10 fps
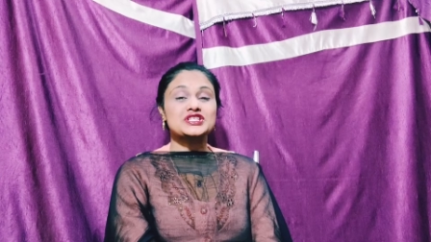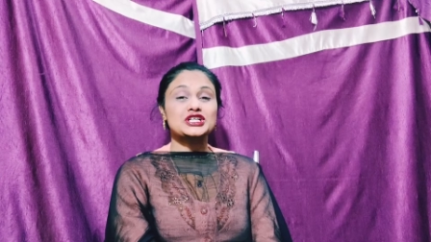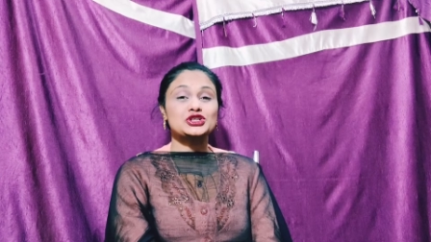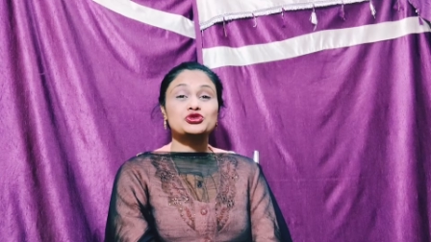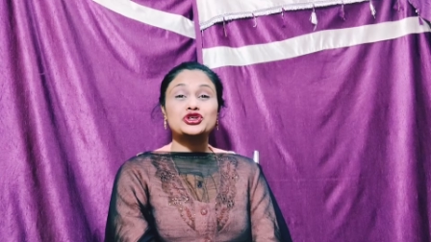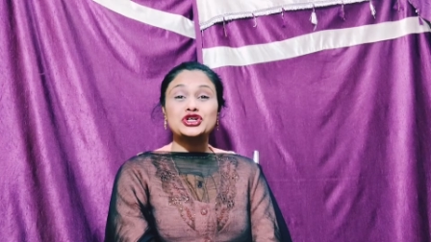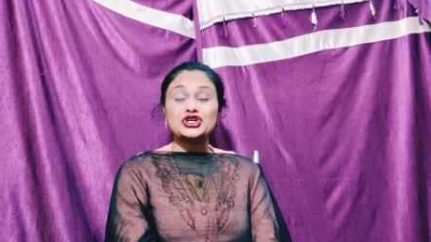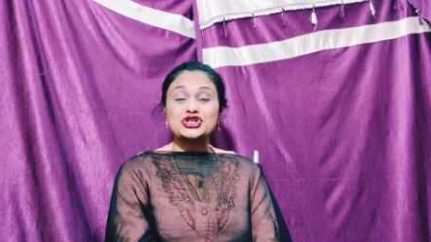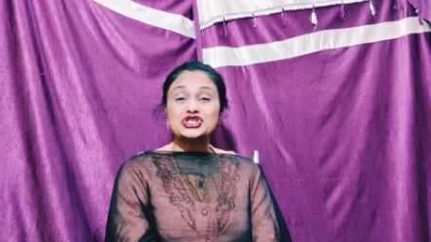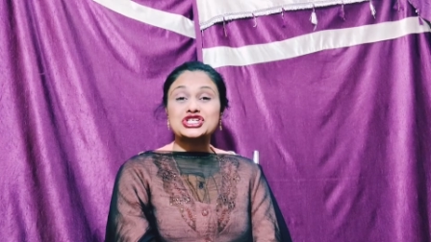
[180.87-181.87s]
include
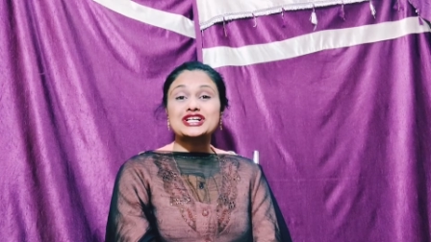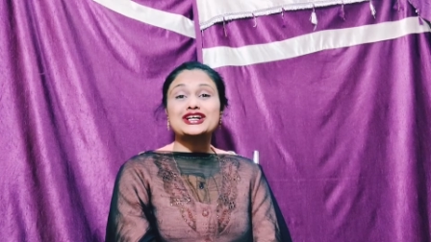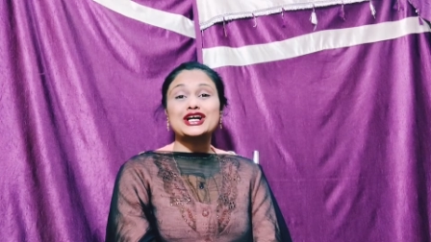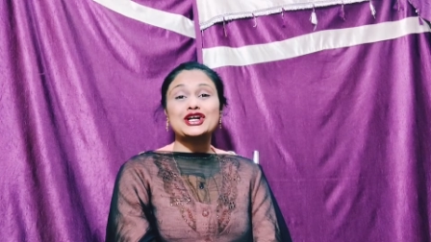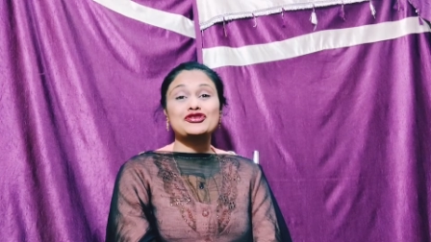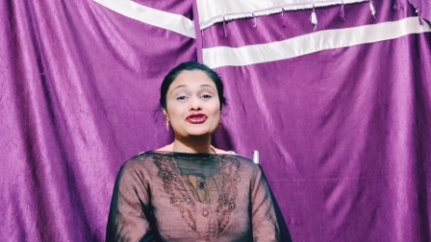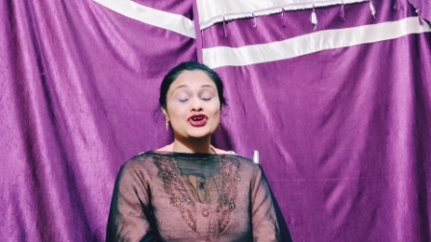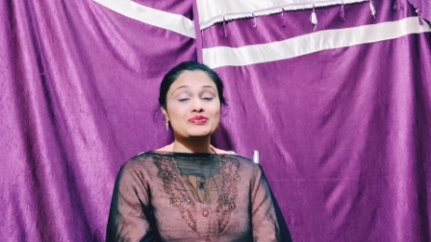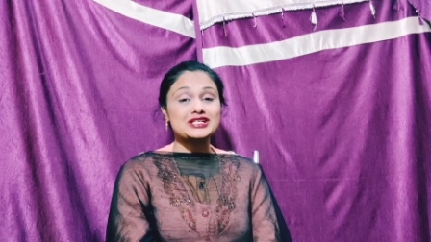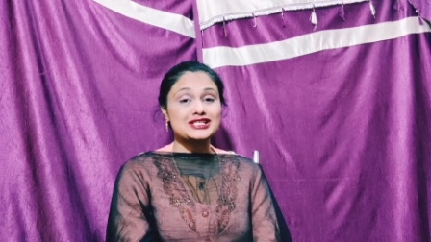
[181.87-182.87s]
nausea and
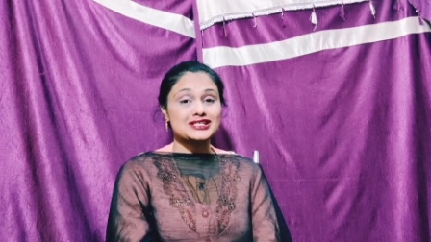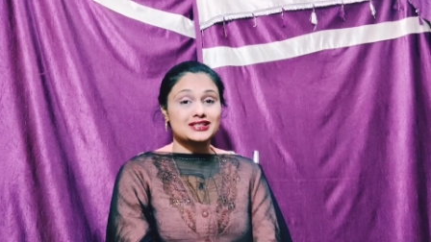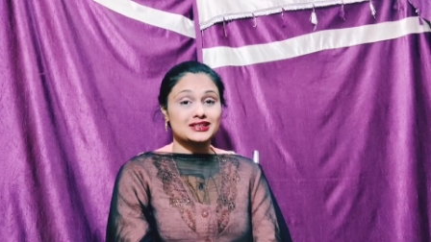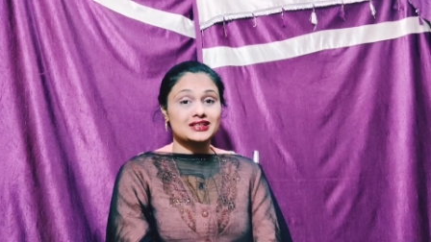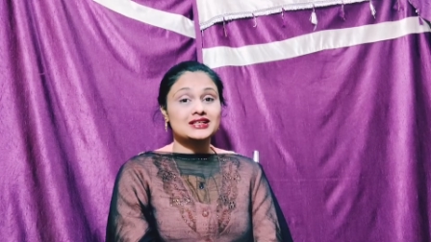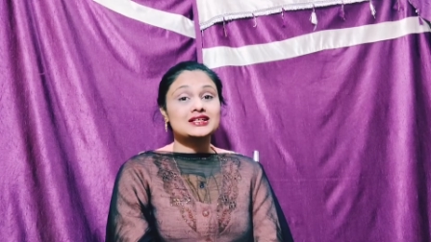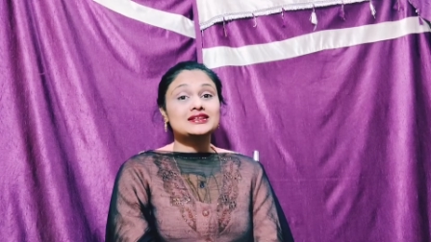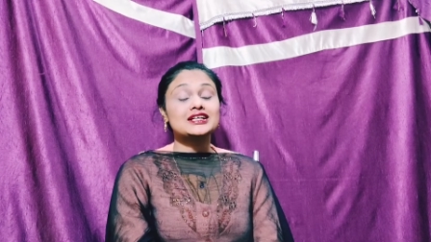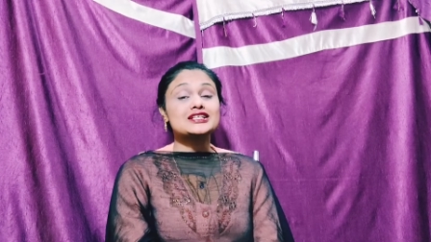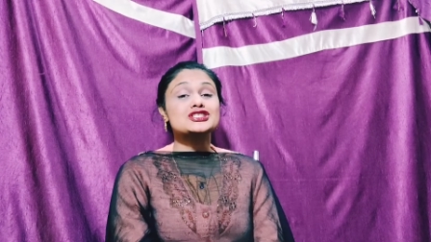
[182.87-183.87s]
vomiting,
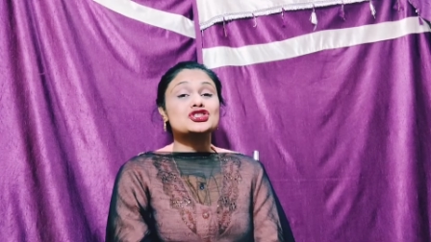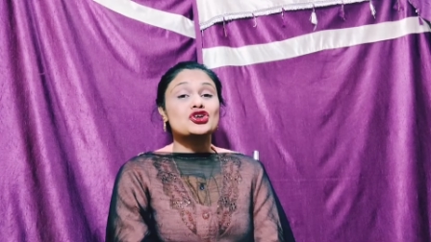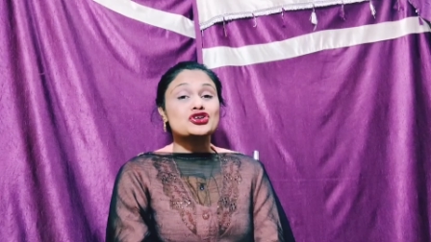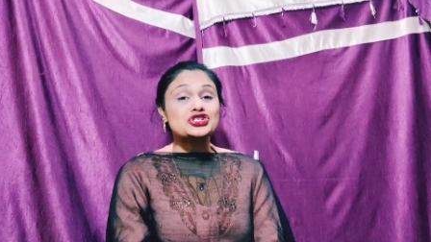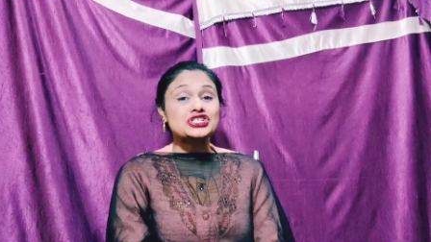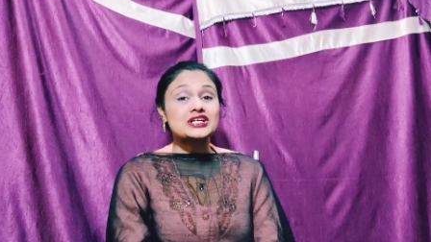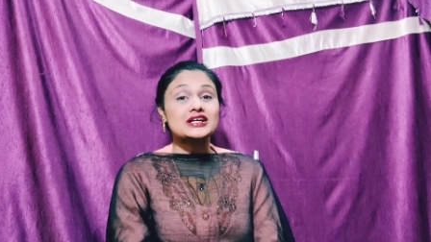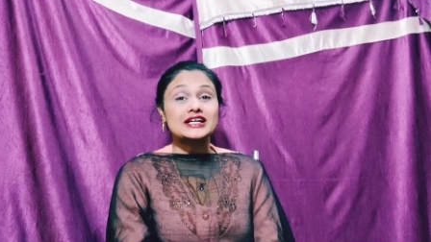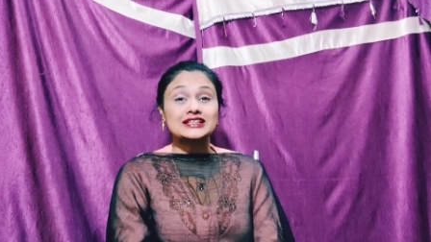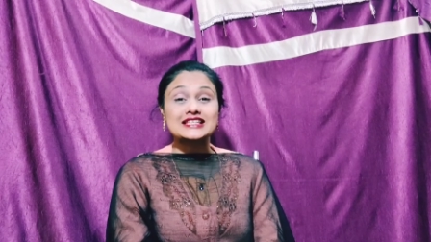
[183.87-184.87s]
that is nausea
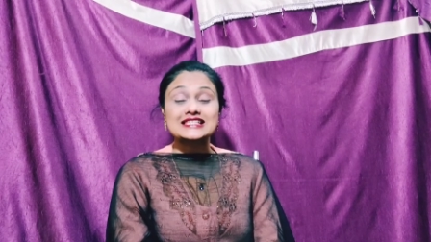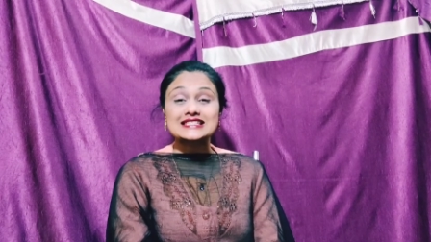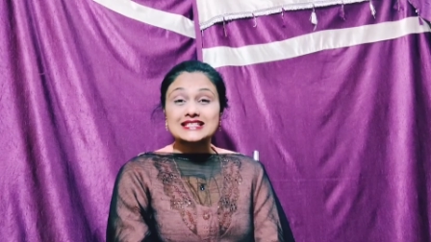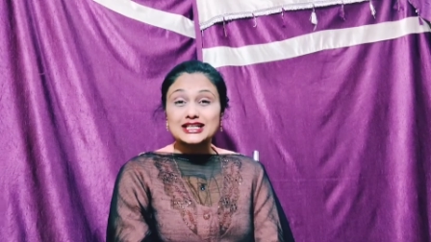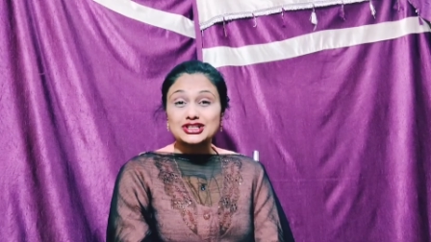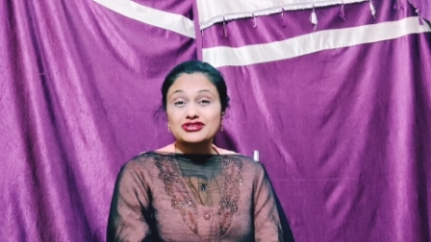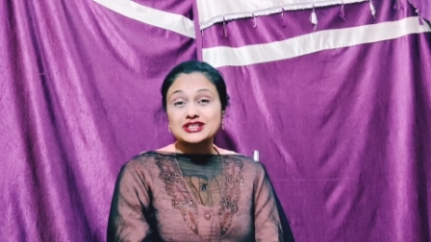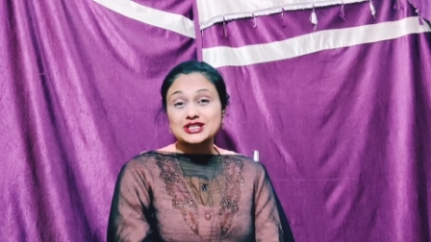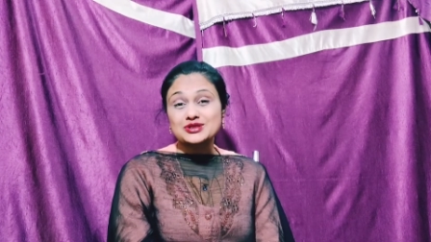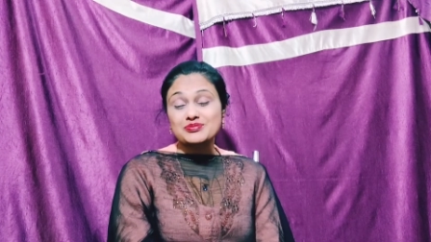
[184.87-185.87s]
at the sight or
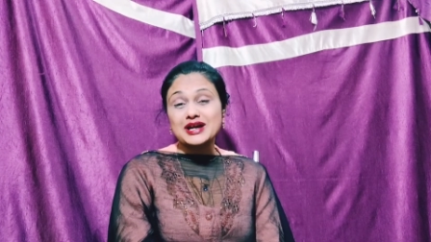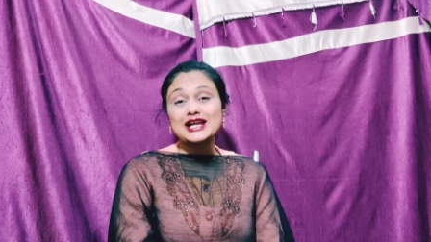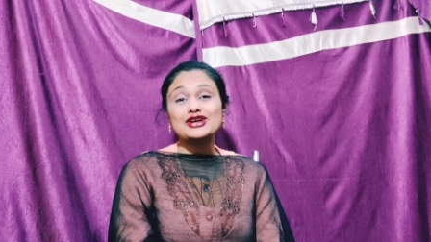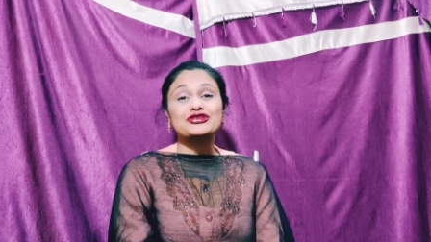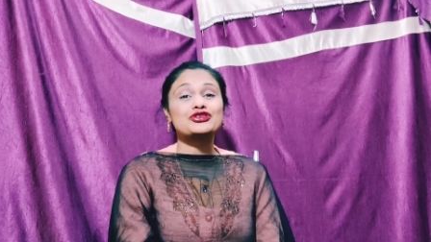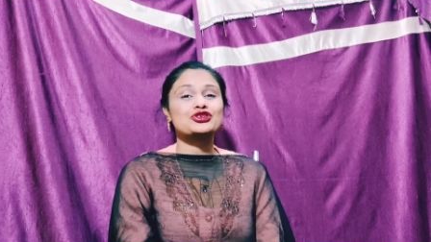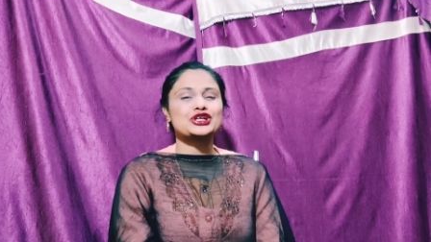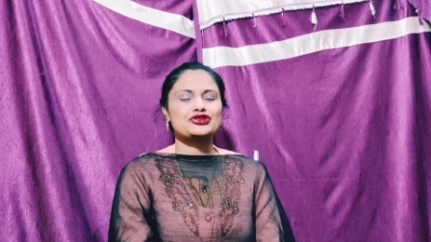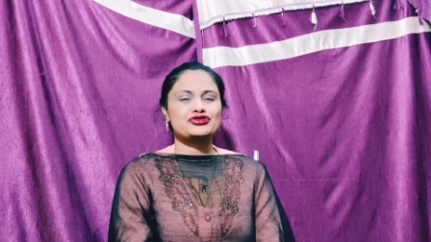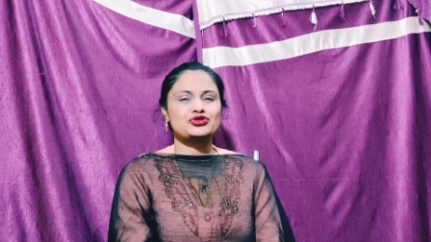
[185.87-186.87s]
smell of
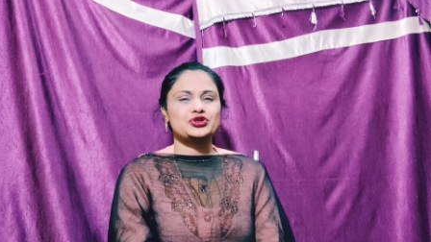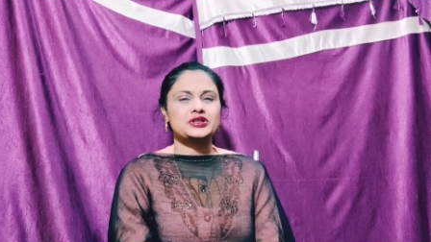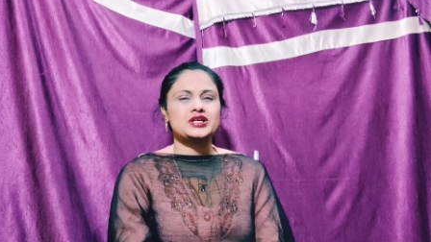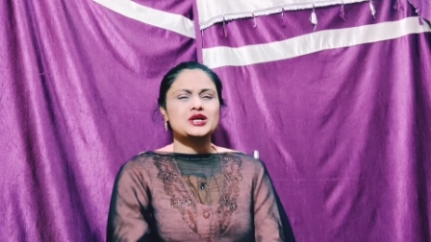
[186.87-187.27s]
cooking food.